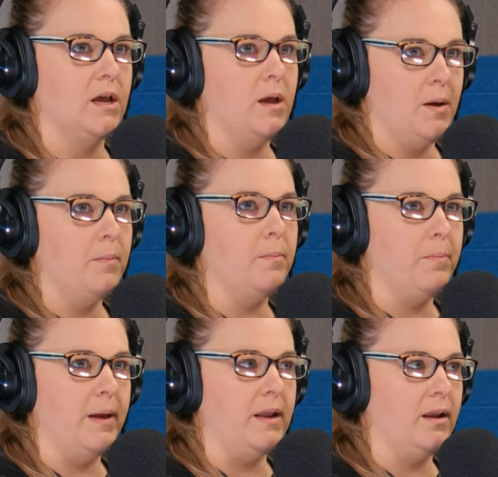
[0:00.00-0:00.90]
Okay.
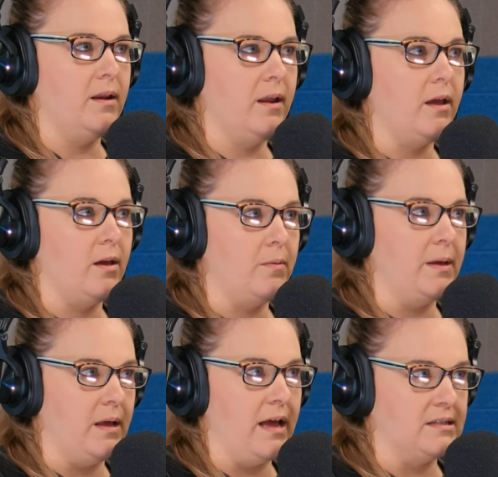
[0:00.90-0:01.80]
But it could be
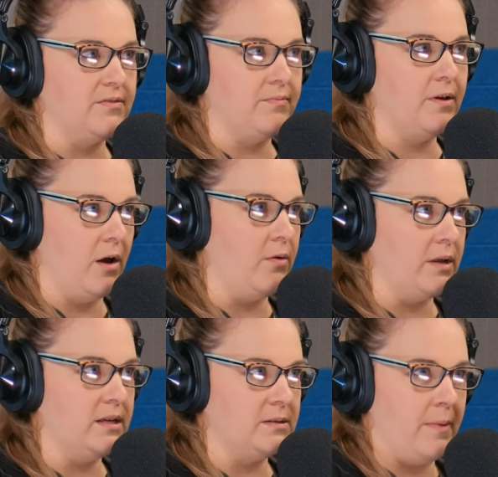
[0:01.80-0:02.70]
classified, you know, it
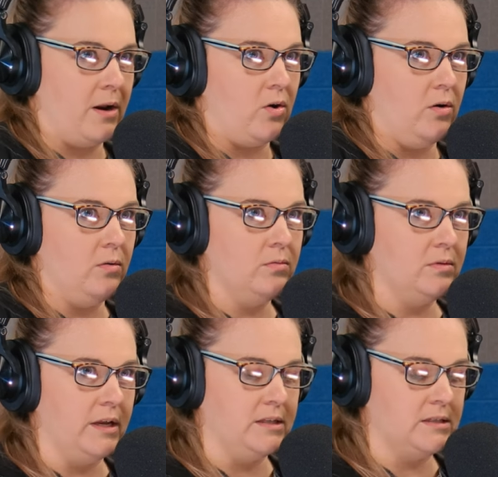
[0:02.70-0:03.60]
is medical
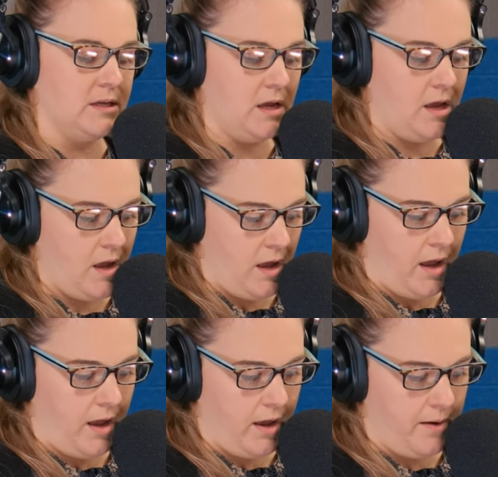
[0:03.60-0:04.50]
needs. You
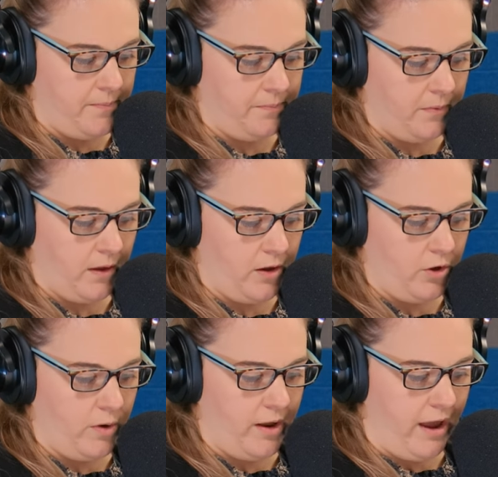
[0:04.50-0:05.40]
want
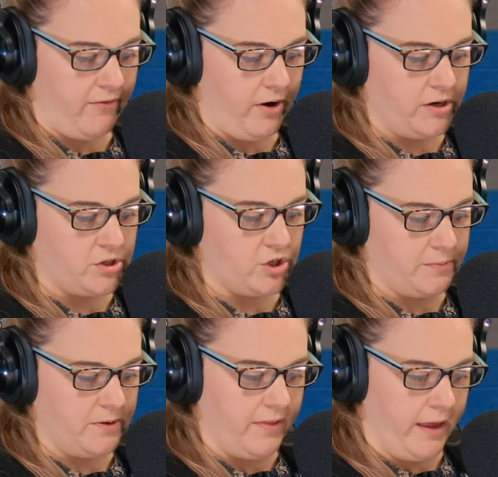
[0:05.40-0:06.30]
to have very
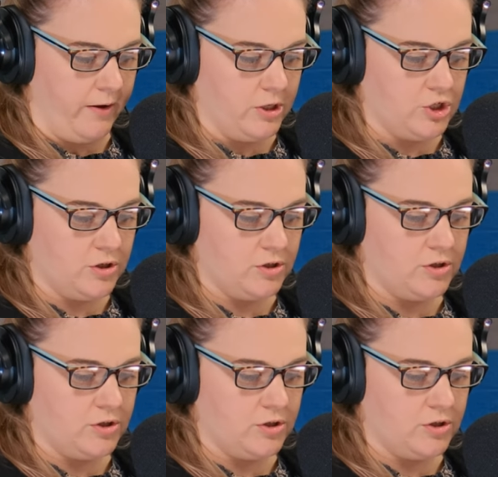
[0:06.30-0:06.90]
descriptive language.